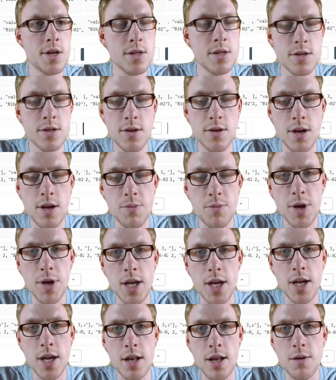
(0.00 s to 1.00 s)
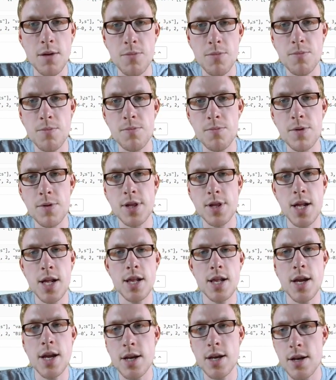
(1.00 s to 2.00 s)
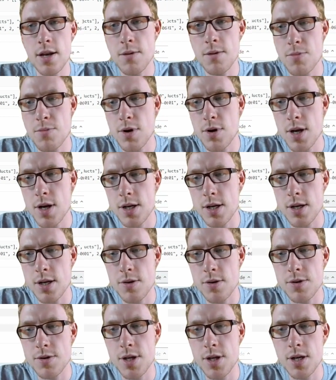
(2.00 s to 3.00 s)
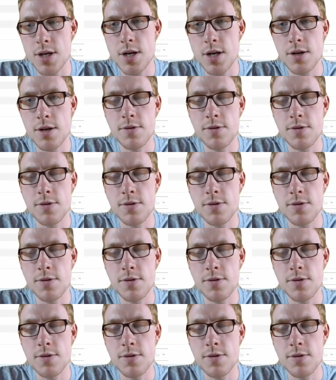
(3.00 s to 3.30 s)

so that we can get the sale date and the product out here.